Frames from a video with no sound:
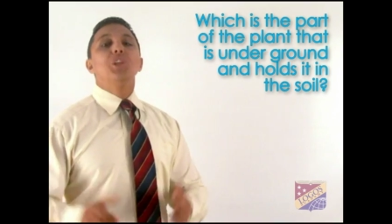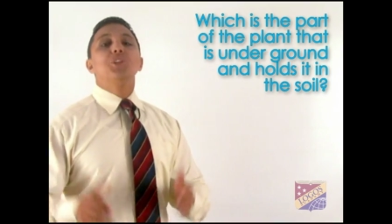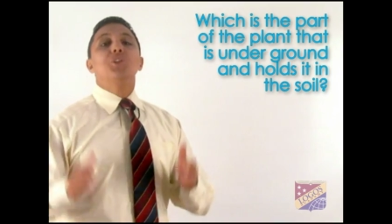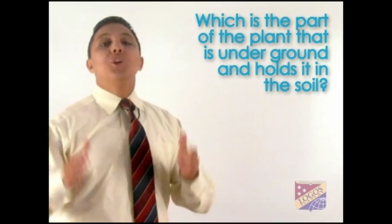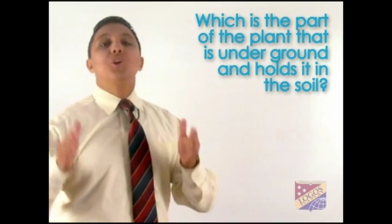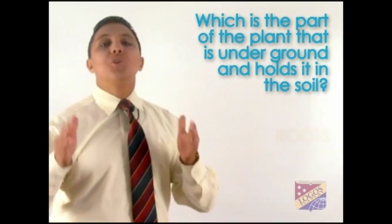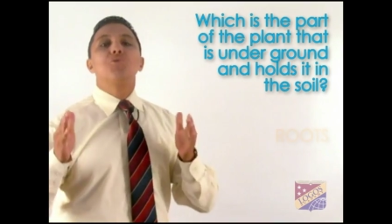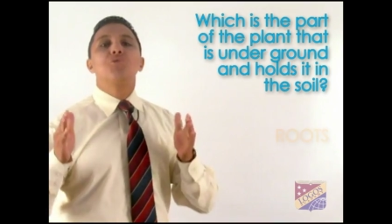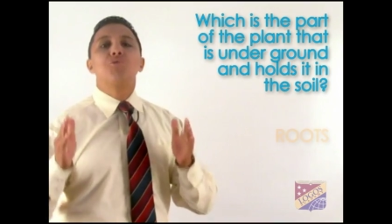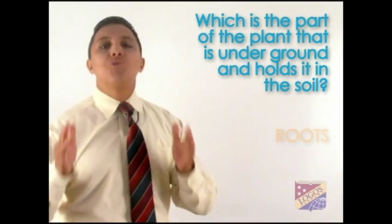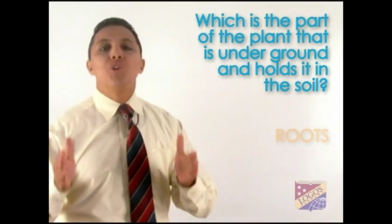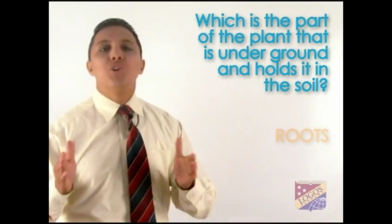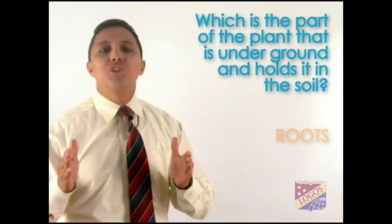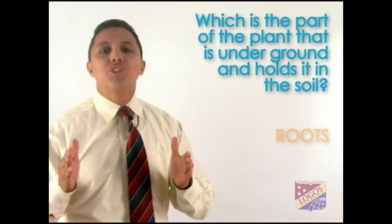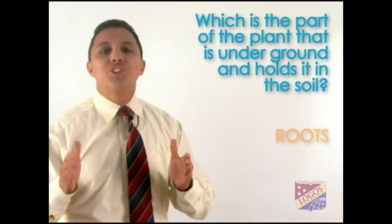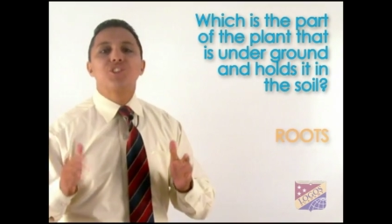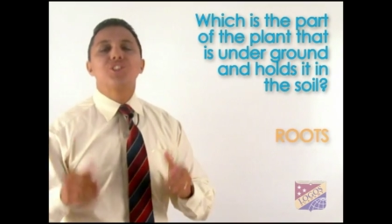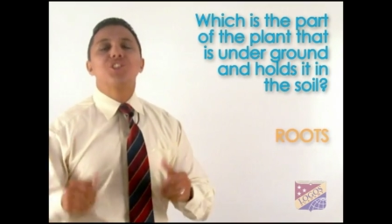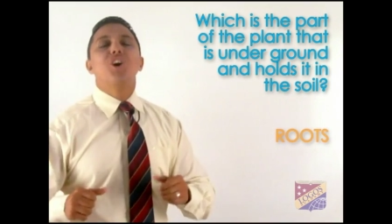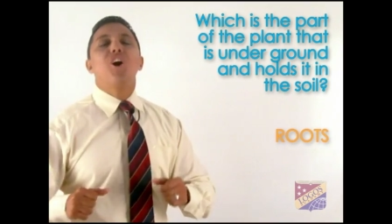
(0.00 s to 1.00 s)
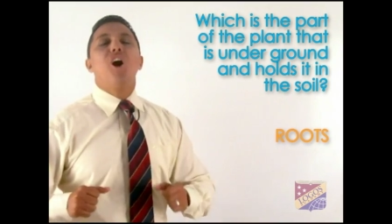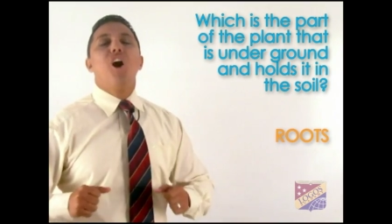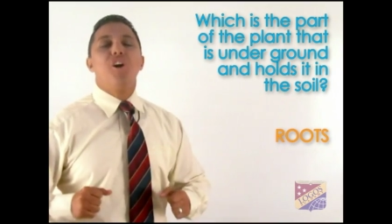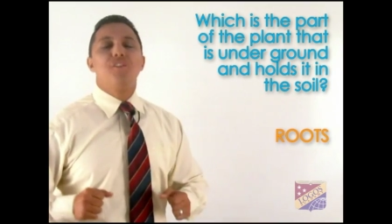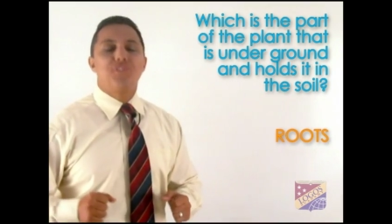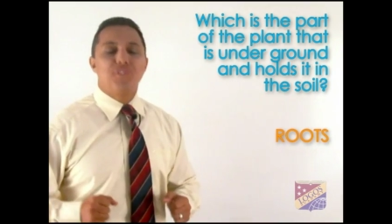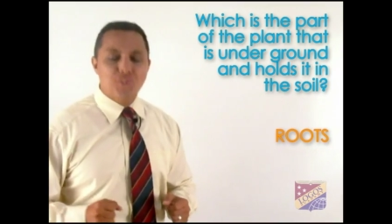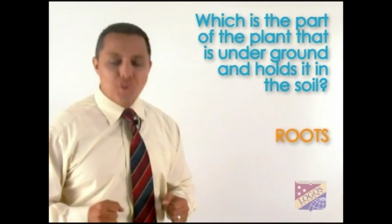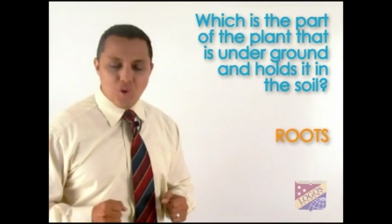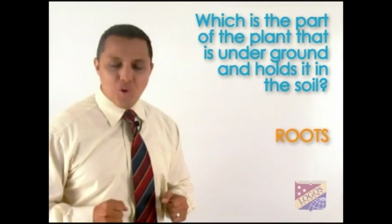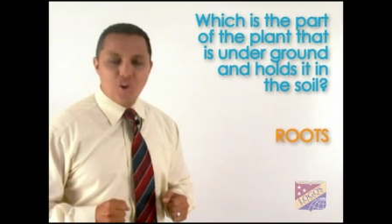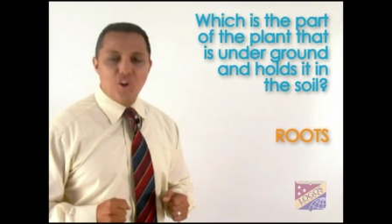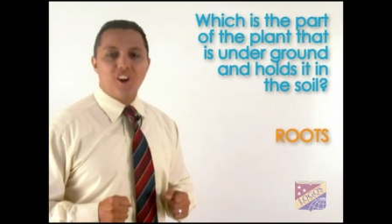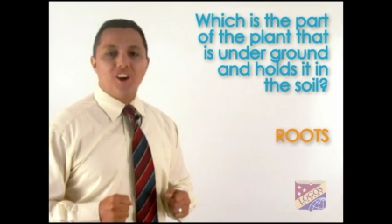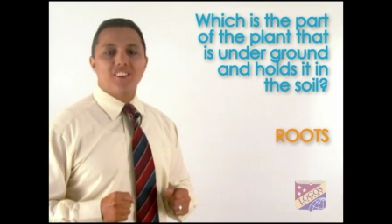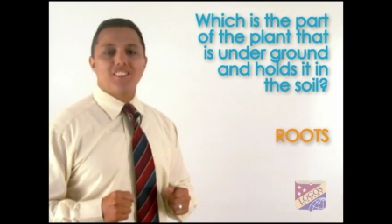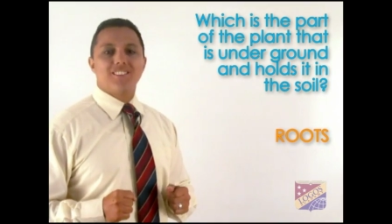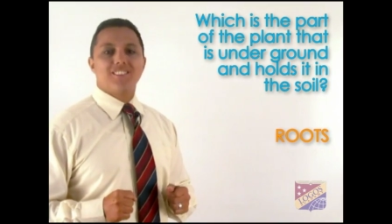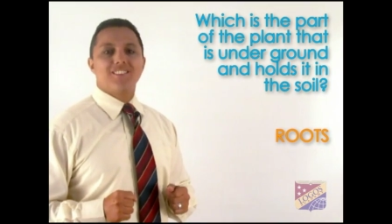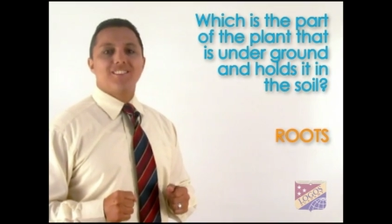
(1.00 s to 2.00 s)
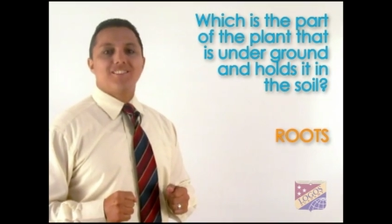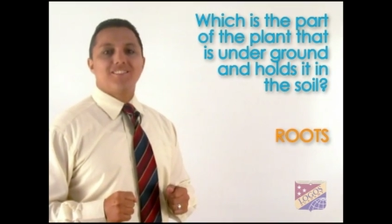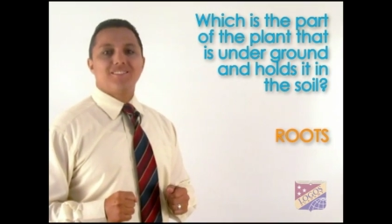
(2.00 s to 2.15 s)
The roots, of course.